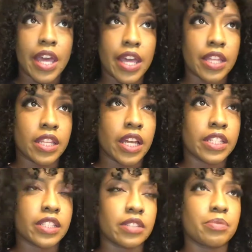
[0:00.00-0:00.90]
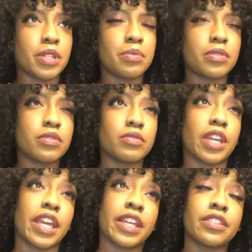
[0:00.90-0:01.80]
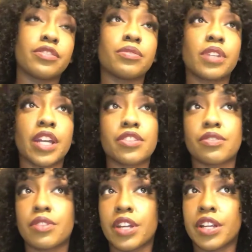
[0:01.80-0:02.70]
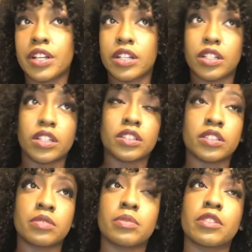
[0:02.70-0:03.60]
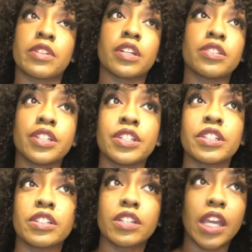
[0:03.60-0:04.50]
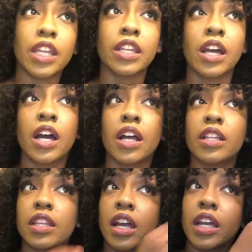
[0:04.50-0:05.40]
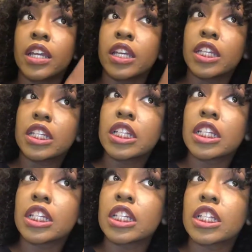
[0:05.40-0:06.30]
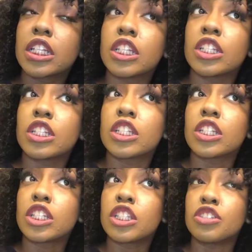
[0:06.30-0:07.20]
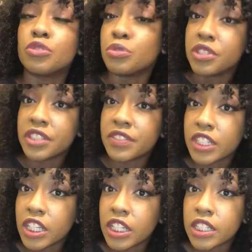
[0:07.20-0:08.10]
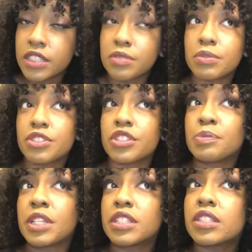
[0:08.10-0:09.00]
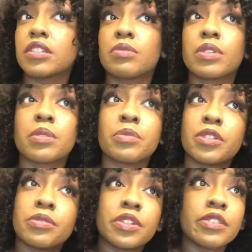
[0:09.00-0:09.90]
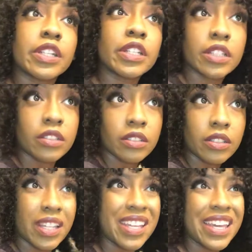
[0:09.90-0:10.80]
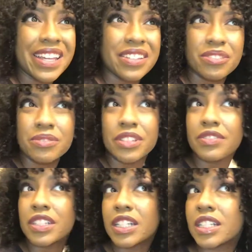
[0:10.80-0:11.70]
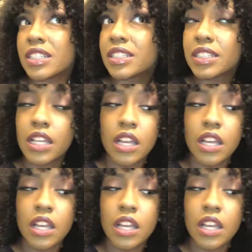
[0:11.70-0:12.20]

And like the people who can do natural hair around here cannot like do diva cuts, which is basically what I'm doing right now. They can't do diva cuts.